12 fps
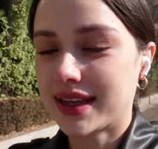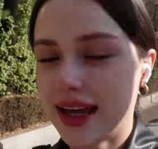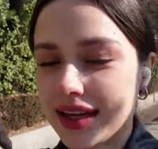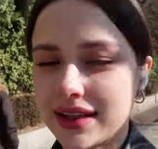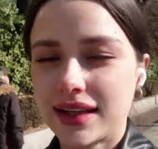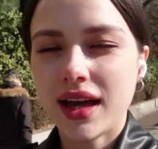
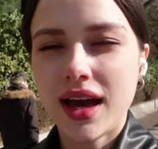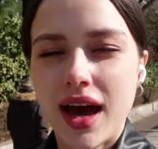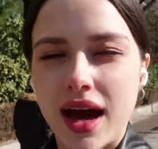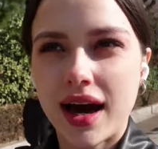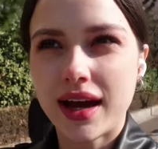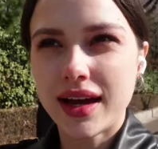And
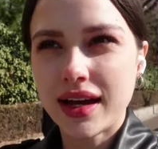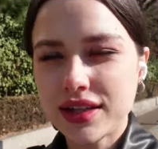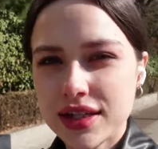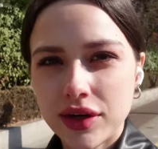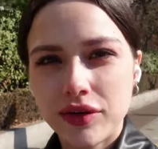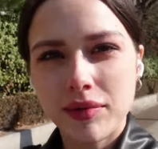I
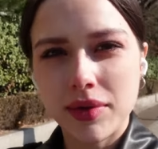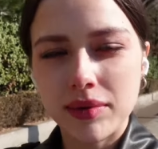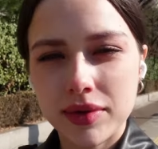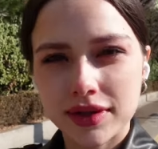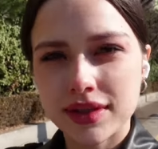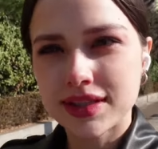actually
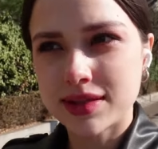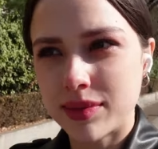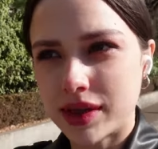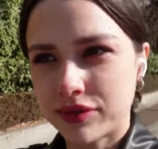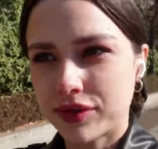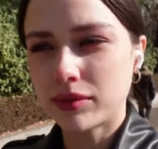remember the
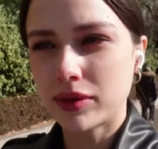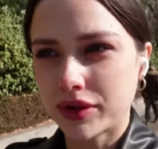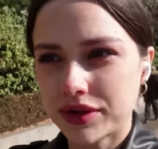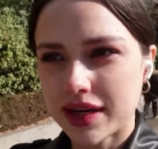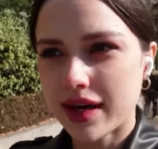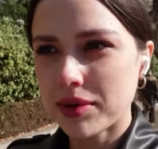smell from a
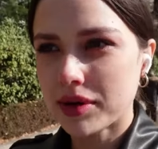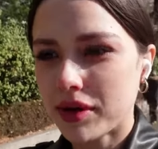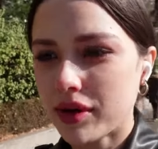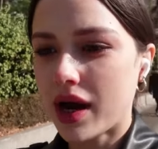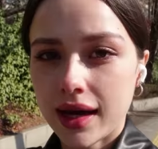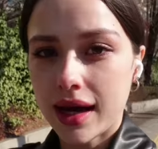long time ago.